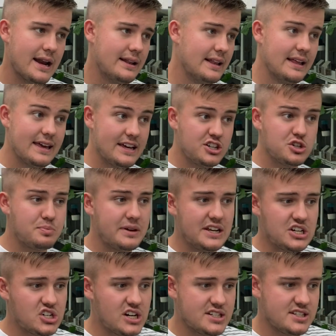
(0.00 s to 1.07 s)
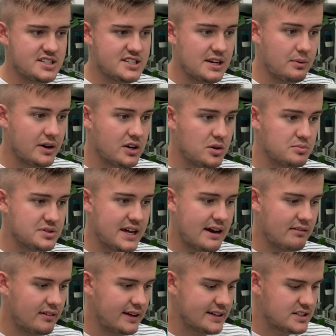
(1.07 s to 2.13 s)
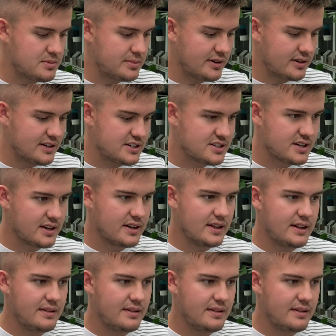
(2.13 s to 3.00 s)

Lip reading: It'd just be interesting to see what it comes out like, to be honest.